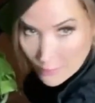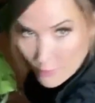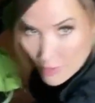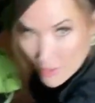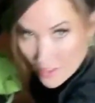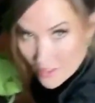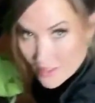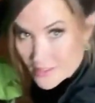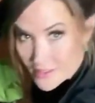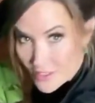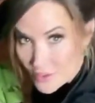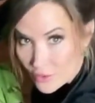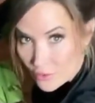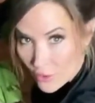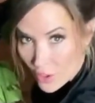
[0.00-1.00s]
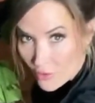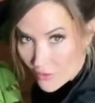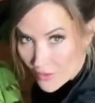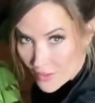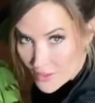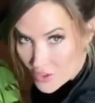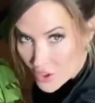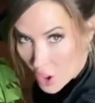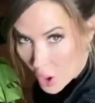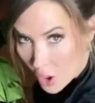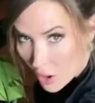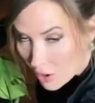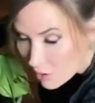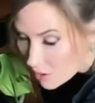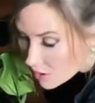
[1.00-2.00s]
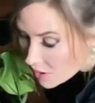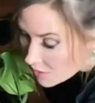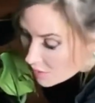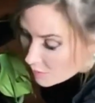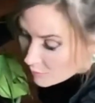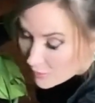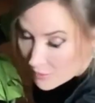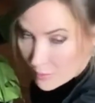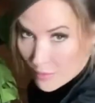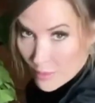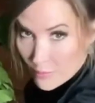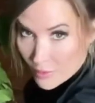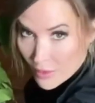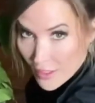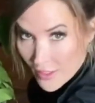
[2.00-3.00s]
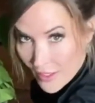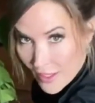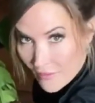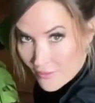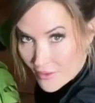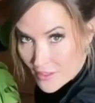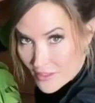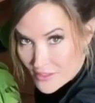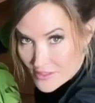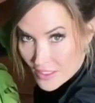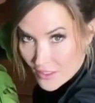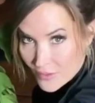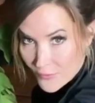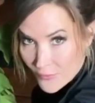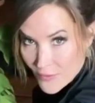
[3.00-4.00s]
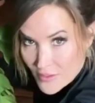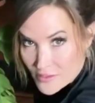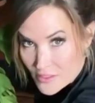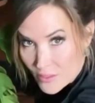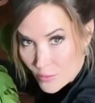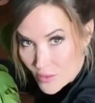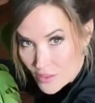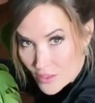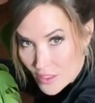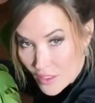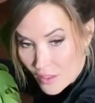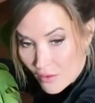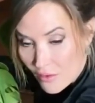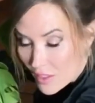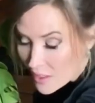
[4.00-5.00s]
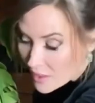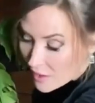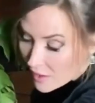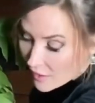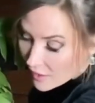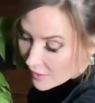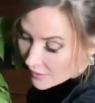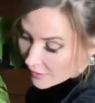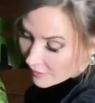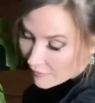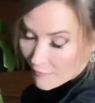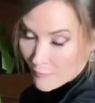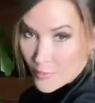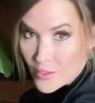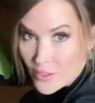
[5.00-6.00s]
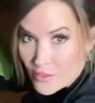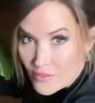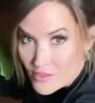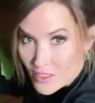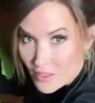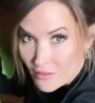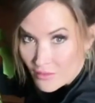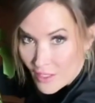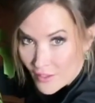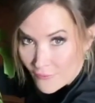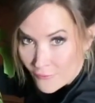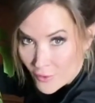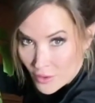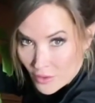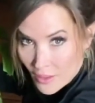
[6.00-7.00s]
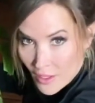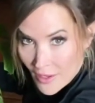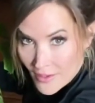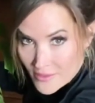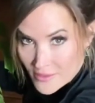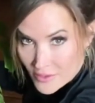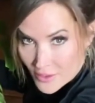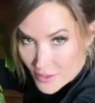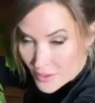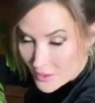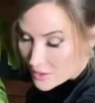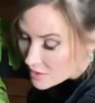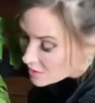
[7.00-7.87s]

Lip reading: pot, and it did grow very tall. But remember, I have it in a south-facing window, and I have been using a lot of fertilizer